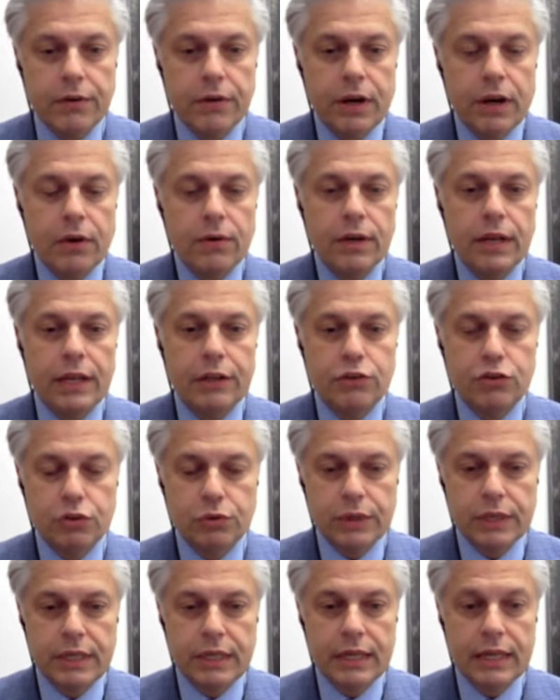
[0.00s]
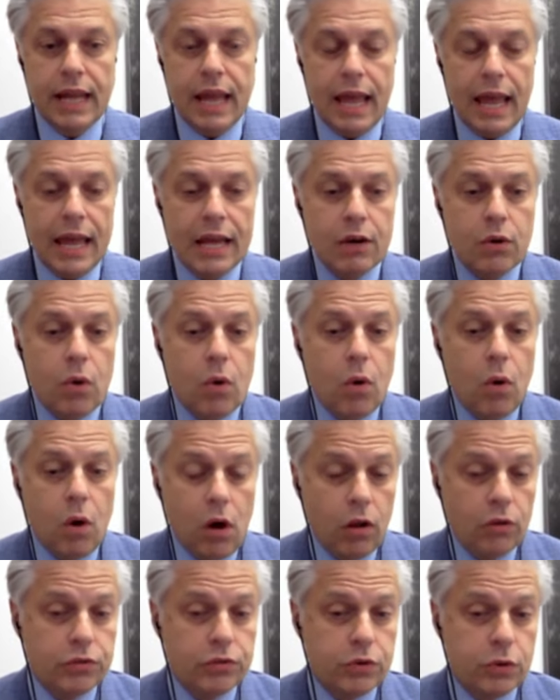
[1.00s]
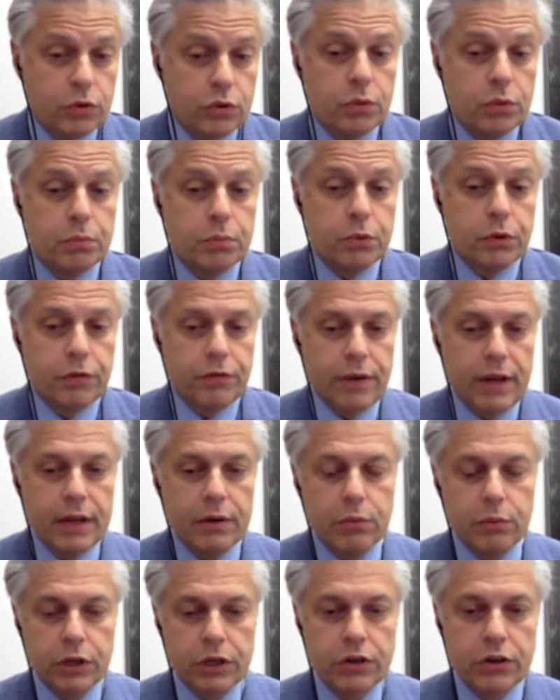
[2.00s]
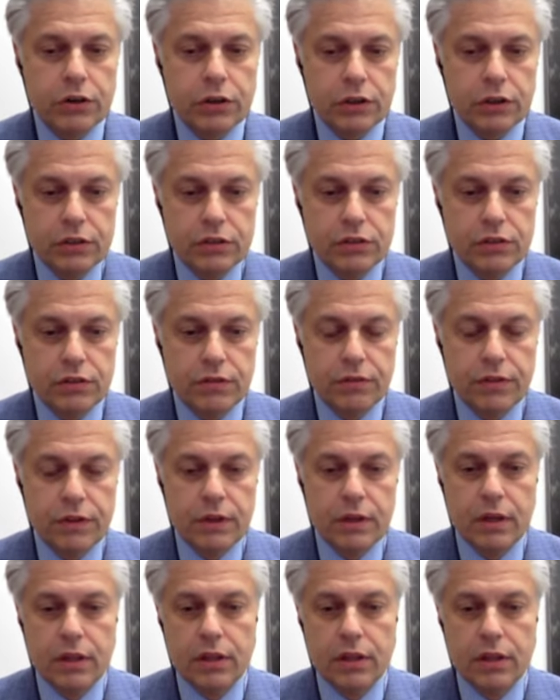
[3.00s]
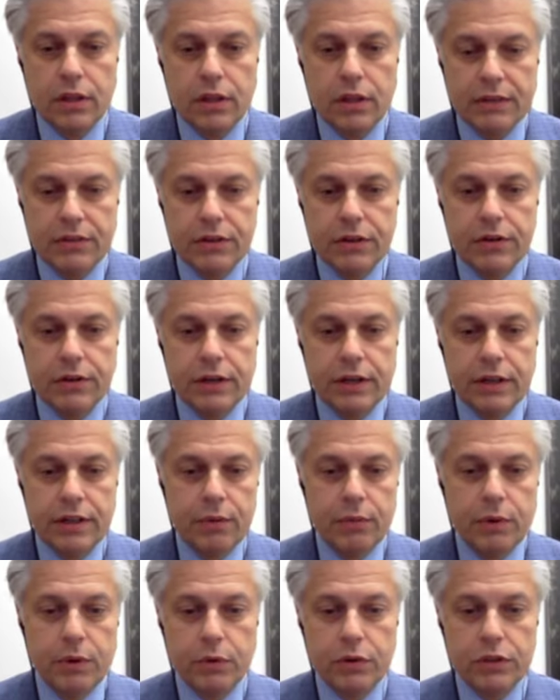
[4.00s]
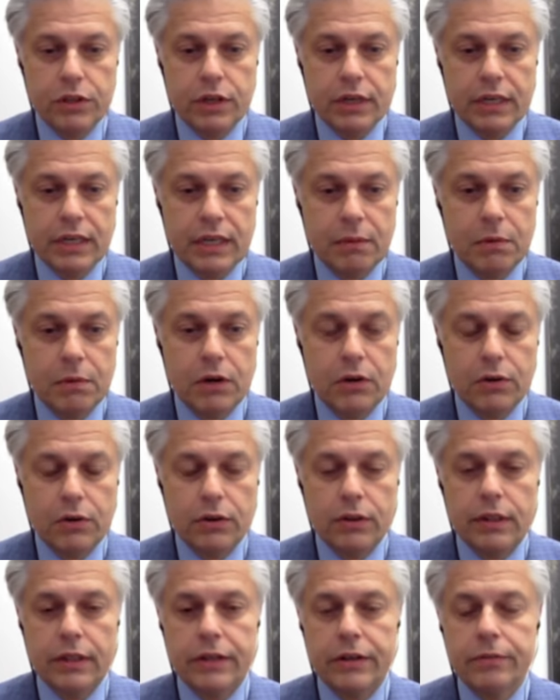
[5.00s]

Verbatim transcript: out and treat it and also to prevent recurrence of the, the bacteria that we were talking about earlier.